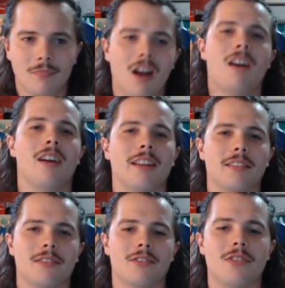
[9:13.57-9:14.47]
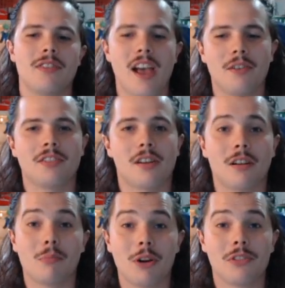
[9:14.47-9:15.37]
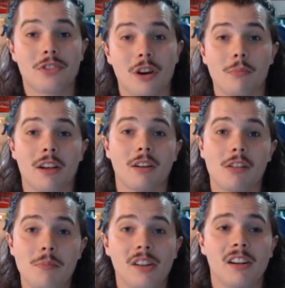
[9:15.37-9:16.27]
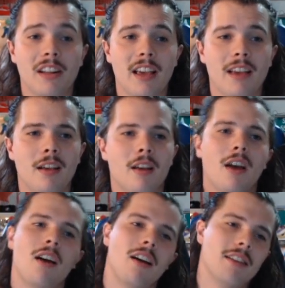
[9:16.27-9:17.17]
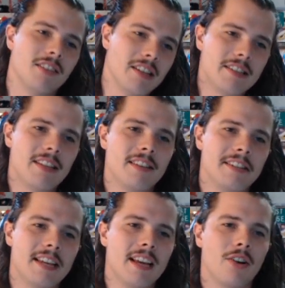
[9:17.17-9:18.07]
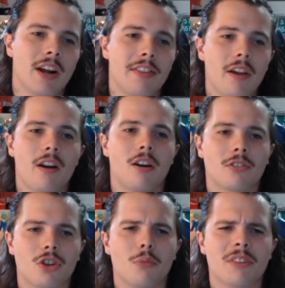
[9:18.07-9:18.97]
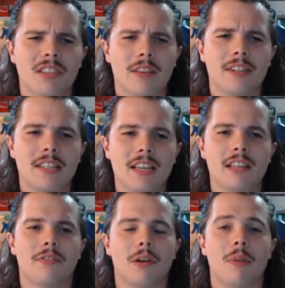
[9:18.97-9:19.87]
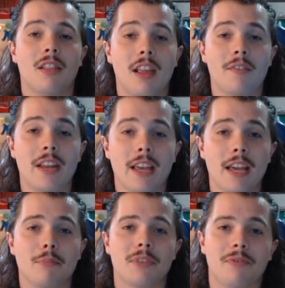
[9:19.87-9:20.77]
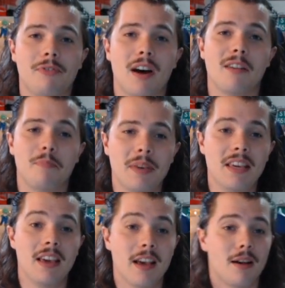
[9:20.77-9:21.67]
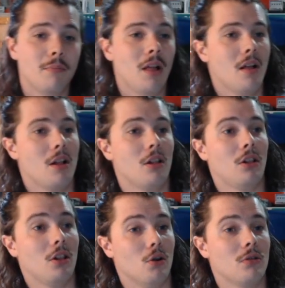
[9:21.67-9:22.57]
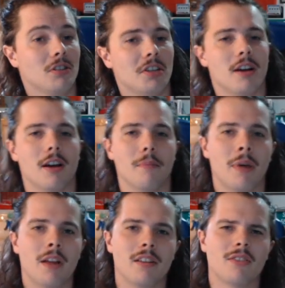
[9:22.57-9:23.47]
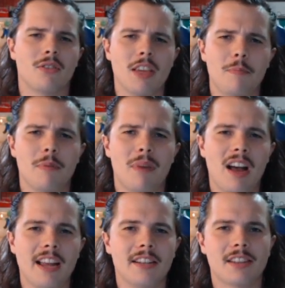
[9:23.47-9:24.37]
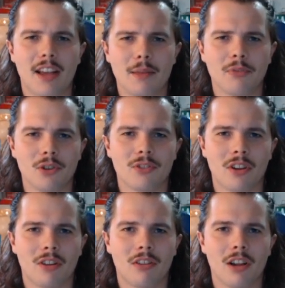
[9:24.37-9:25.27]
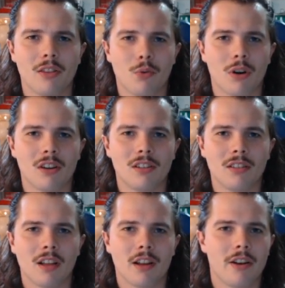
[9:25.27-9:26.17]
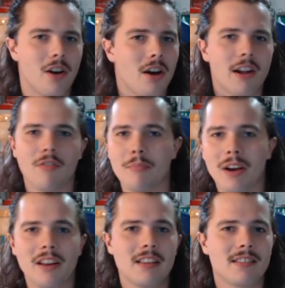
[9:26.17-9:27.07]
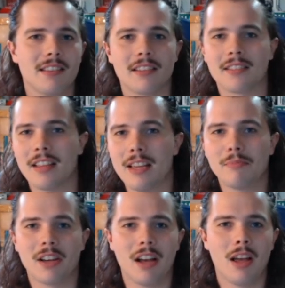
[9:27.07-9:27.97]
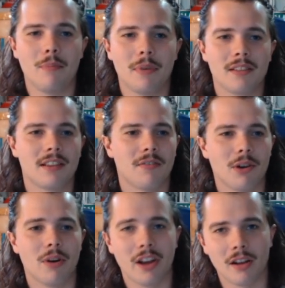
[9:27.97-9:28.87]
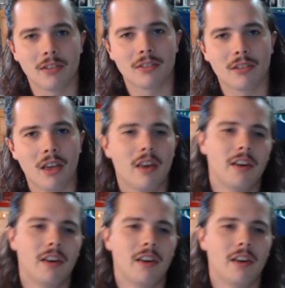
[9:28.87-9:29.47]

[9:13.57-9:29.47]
Alright, so now to talk about the Charmander Community Day. As you can see the date right there, October 17th from 11 a.m. to 5 p.m. local time. So keep in mind, time zones all around the world, not everybody is in the same time as everyone else.